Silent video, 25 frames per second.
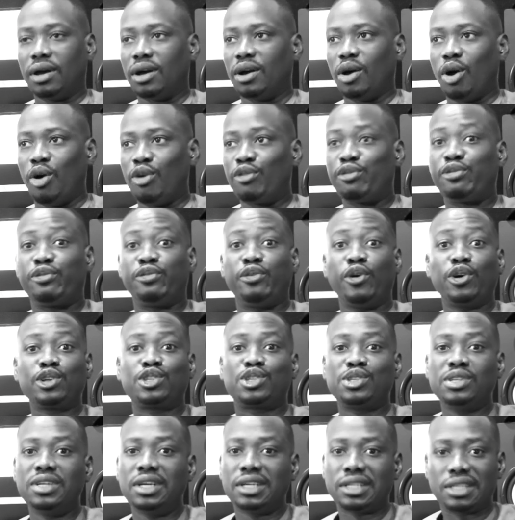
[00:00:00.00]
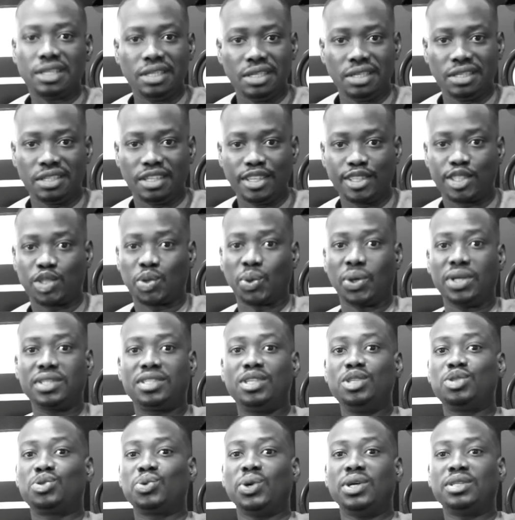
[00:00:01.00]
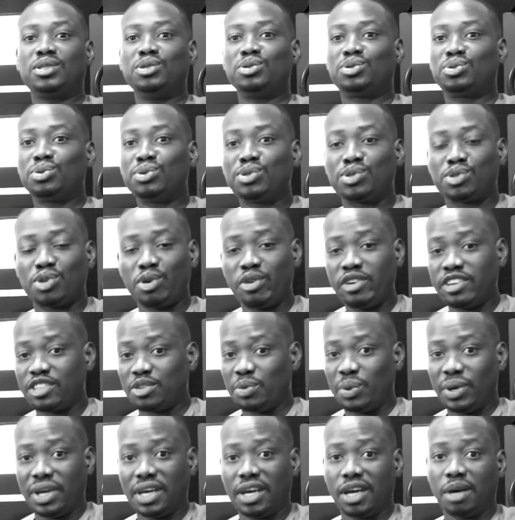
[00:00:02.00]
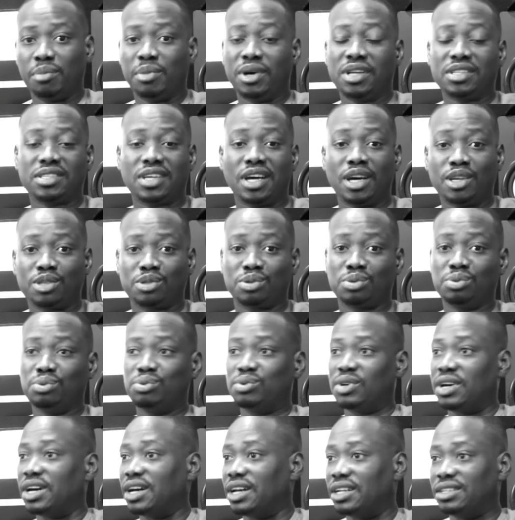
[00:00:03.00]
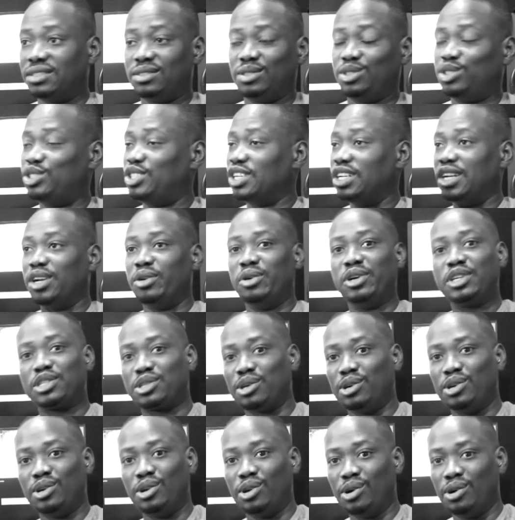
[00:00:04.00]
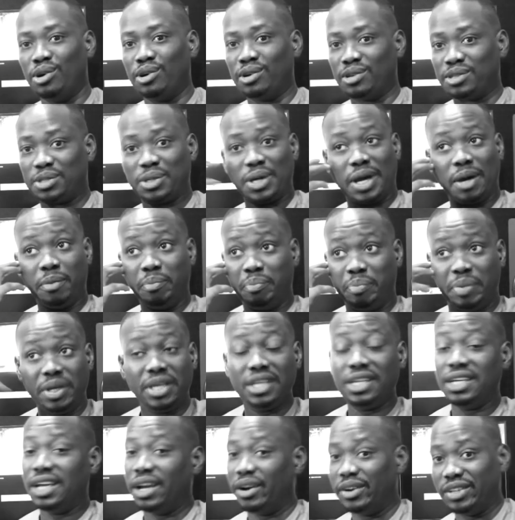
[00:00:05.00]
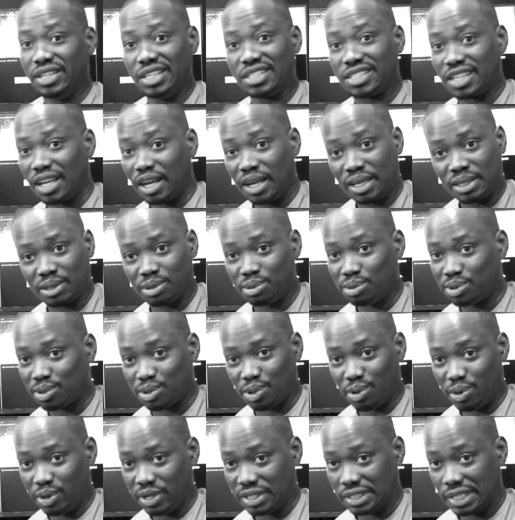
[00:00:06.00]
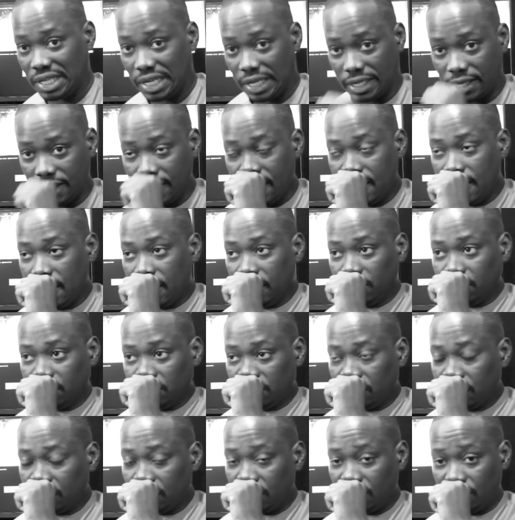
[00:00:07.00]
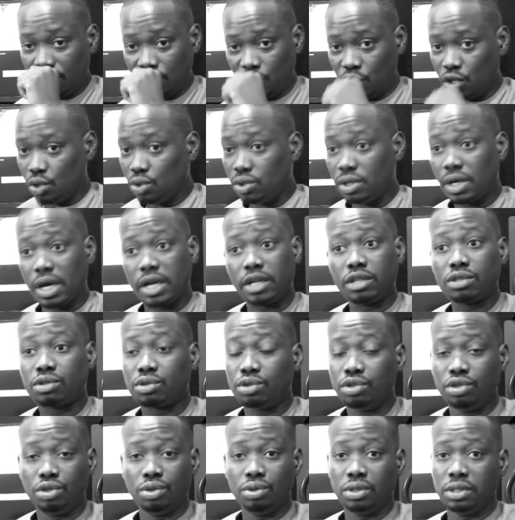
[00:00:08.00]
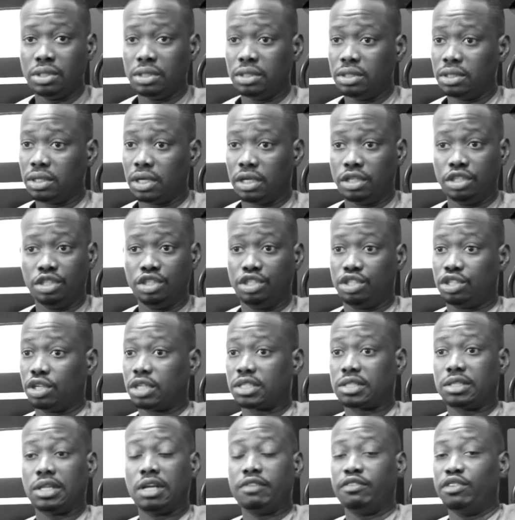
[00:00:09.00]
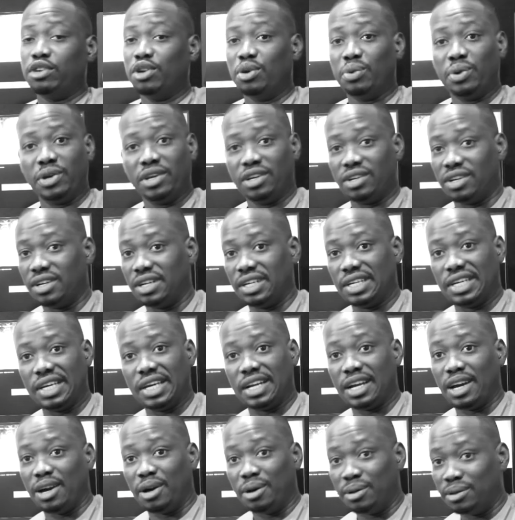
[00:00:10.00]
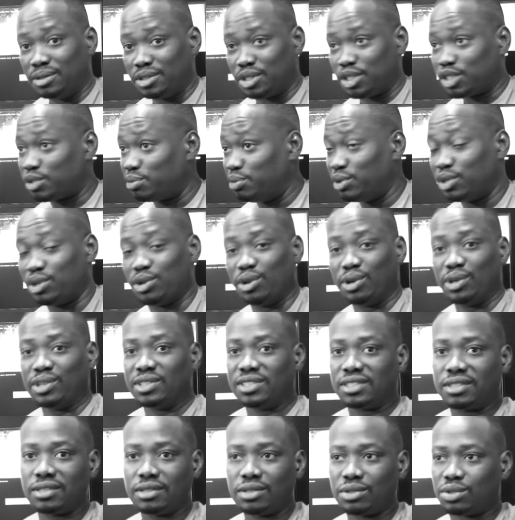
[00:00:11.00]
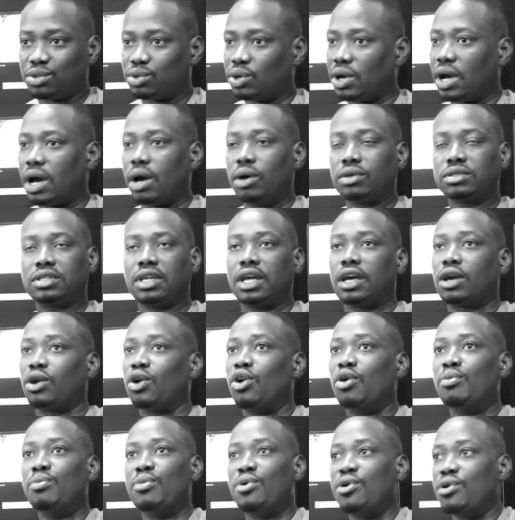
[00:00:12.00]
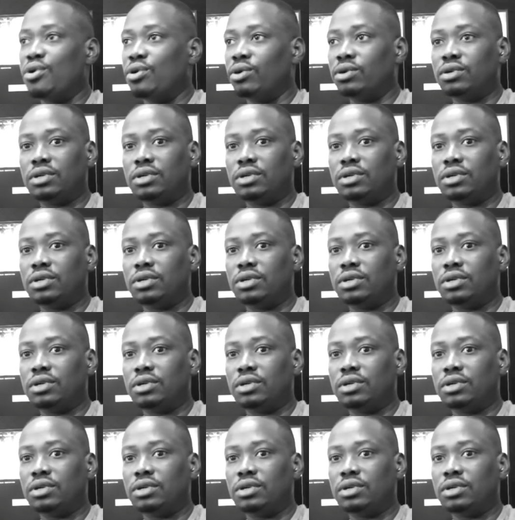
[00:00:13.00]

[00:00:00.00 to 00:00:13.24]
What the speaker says: unfortunately, the 2022 stories we hear about ASU are generation long. So I've been hearing these ASU stories, like, you get into uni and you just never know when you're going to get out, just because. So I was like, Omo,